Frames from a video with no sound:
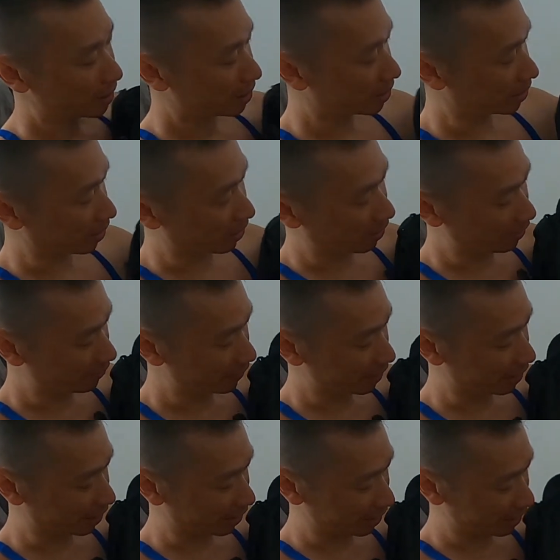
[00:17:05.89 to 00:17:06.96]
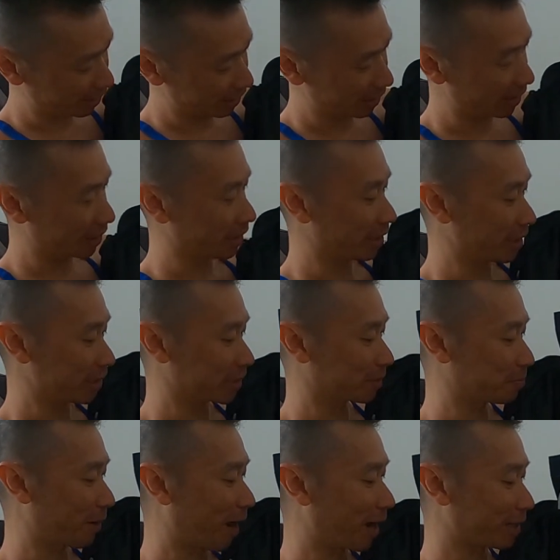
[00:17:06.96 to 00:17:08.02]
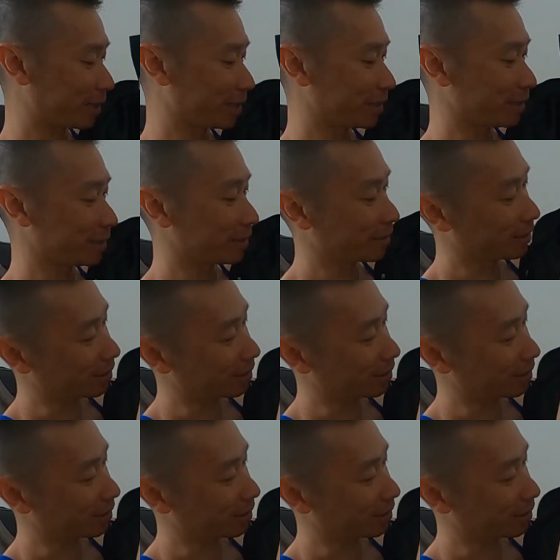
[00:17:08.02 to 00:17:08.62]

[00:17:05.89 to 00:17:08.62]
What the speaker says: so over here in this pocket